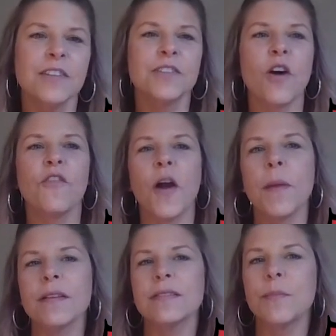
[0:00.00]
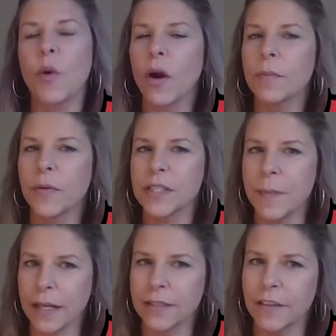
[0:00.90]
So from a support
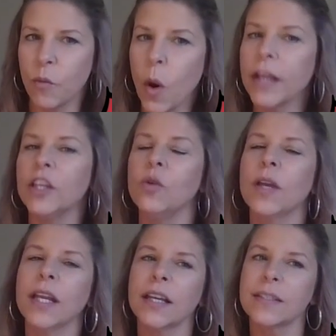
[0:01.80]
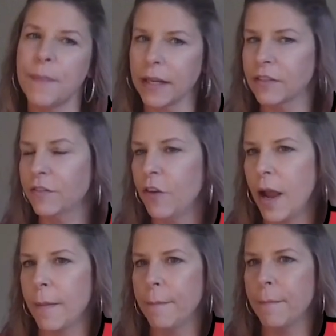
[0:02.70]
perspective, what you can expect
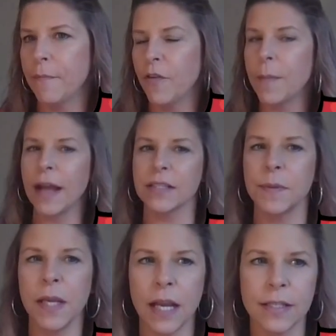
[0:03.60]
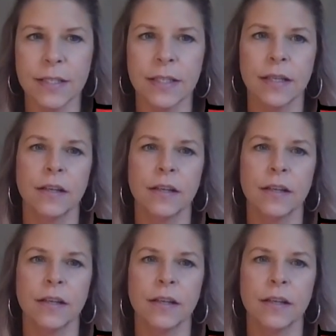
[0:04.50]
from SPS